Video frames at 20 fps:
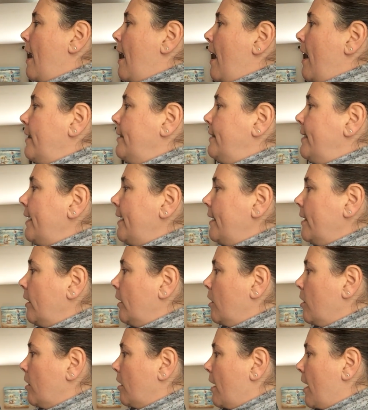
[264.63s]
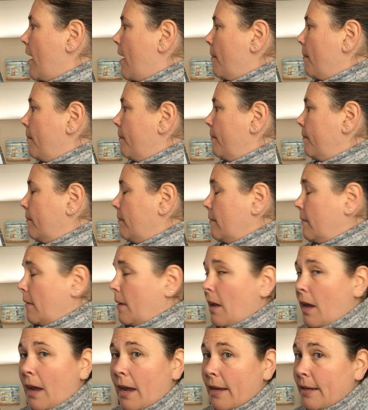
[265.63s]
I didn't look up.
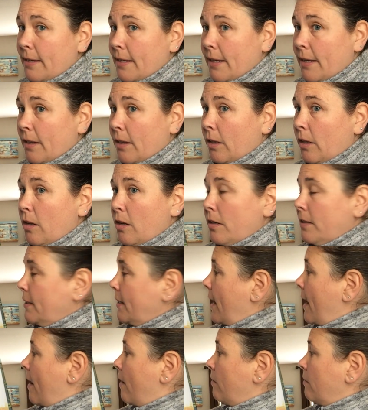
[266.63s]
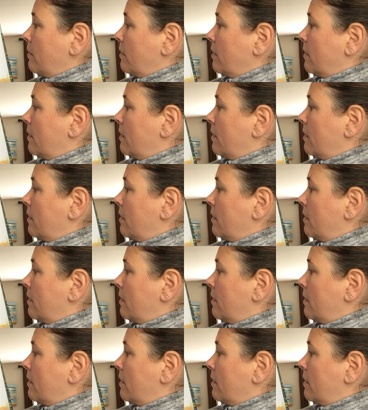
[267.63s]
I didn't look down.